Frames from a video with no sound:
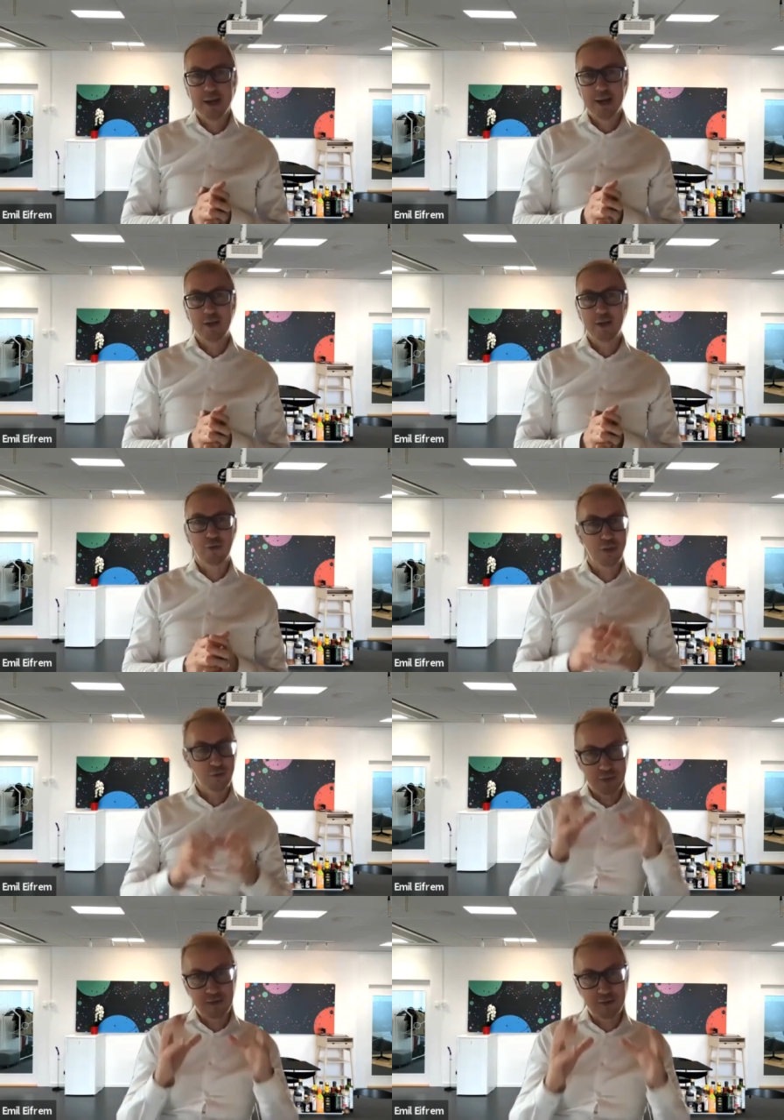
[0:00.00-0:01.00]
And so
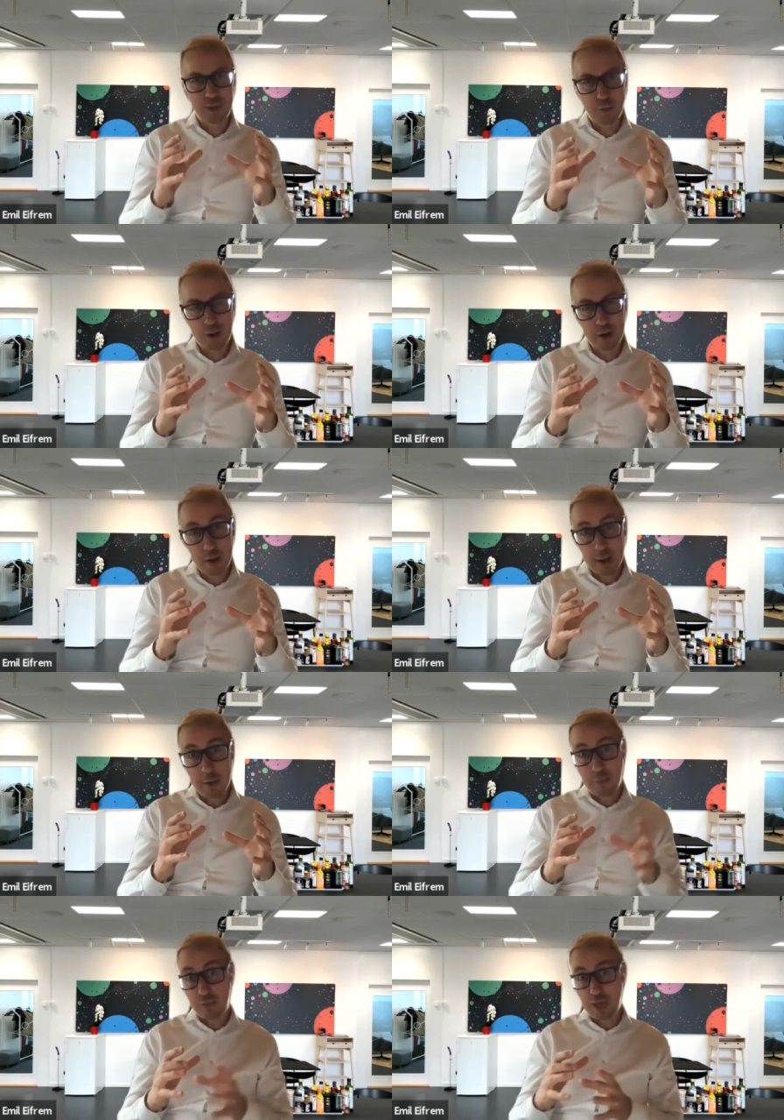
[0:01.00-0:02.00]
that's a big one.
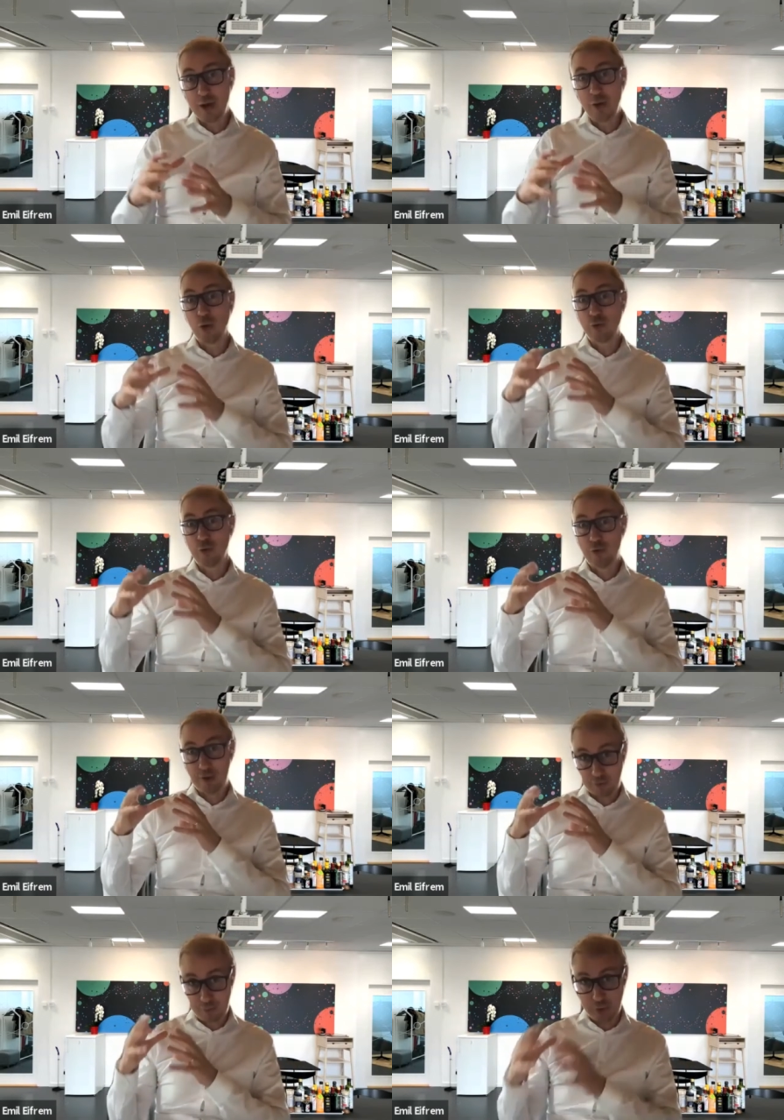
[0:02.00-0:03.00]
But then also
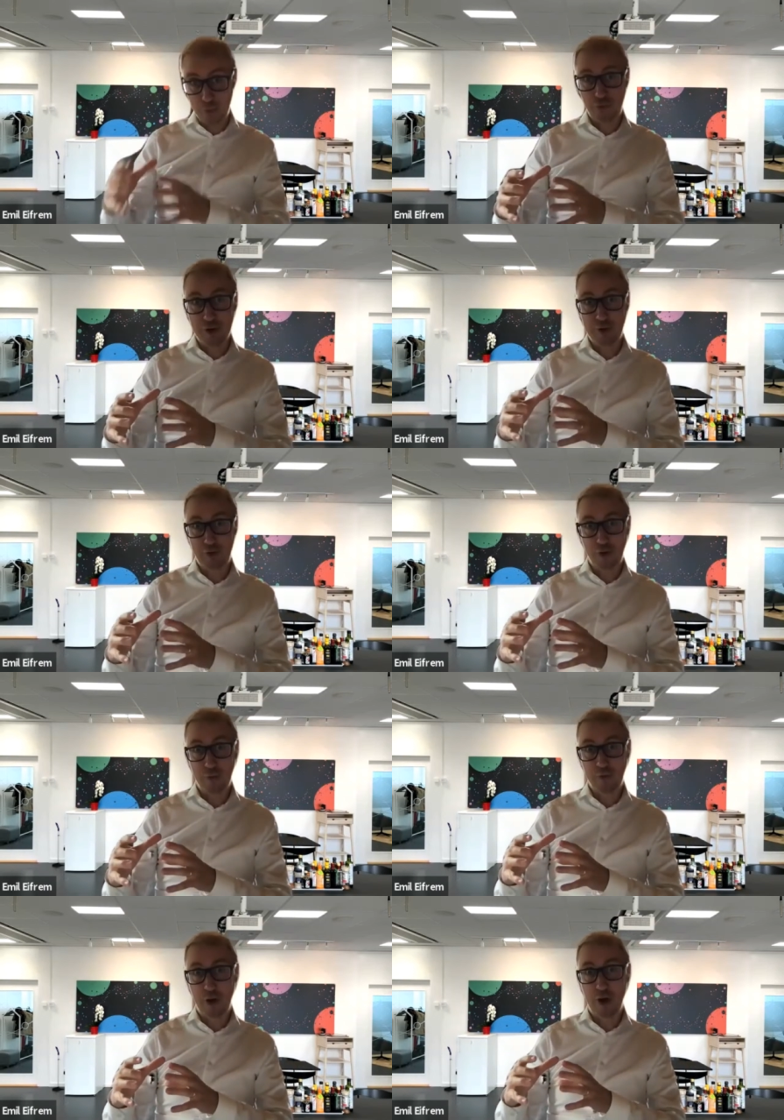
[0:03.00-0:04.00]
distribution in
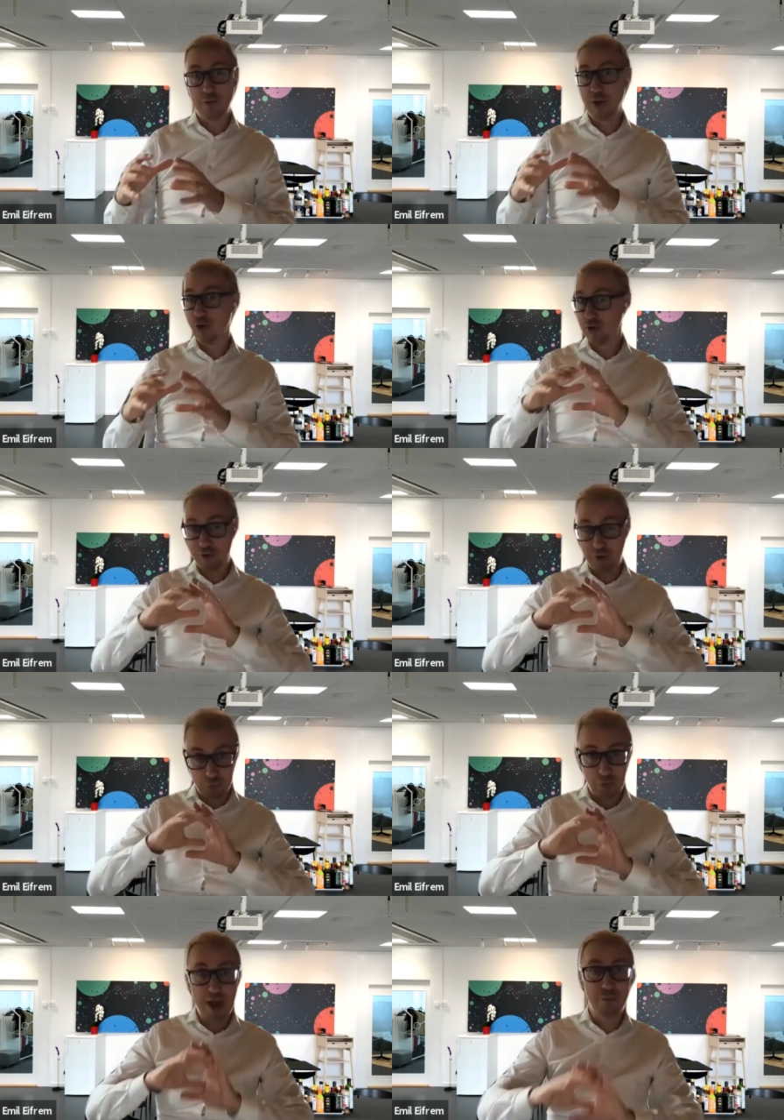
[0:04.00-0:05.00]
terms of
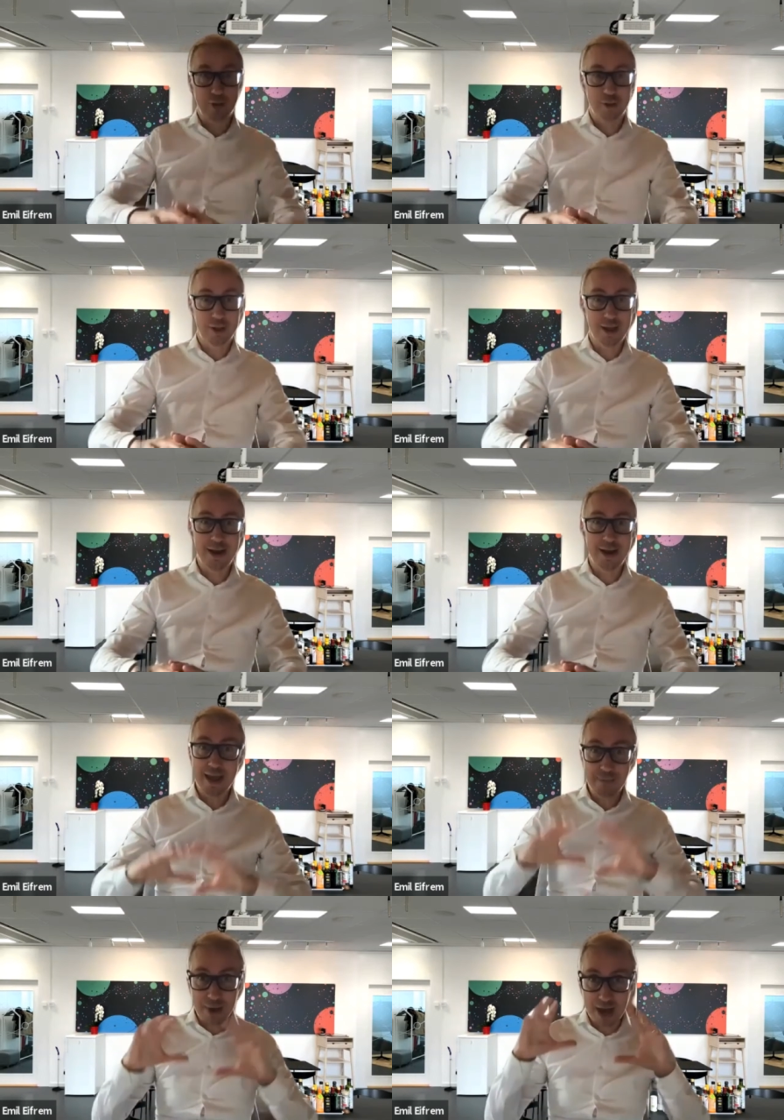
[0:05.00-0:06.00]
geographically, and
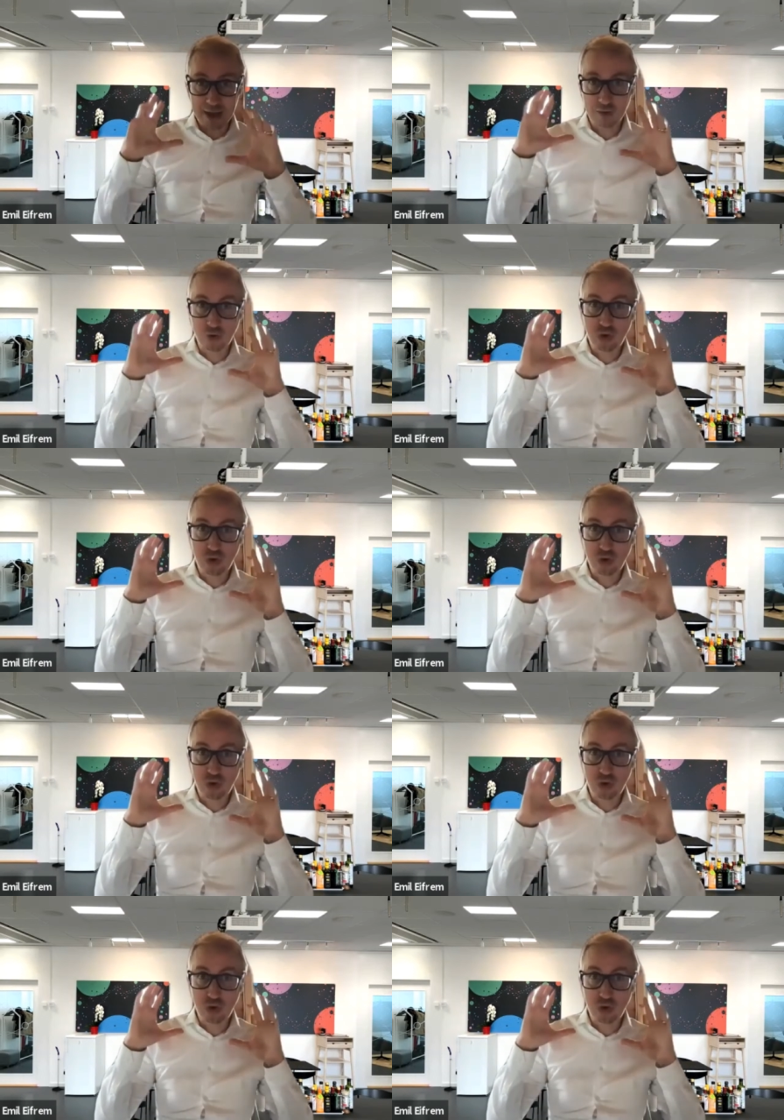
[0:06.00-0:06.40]
APAC is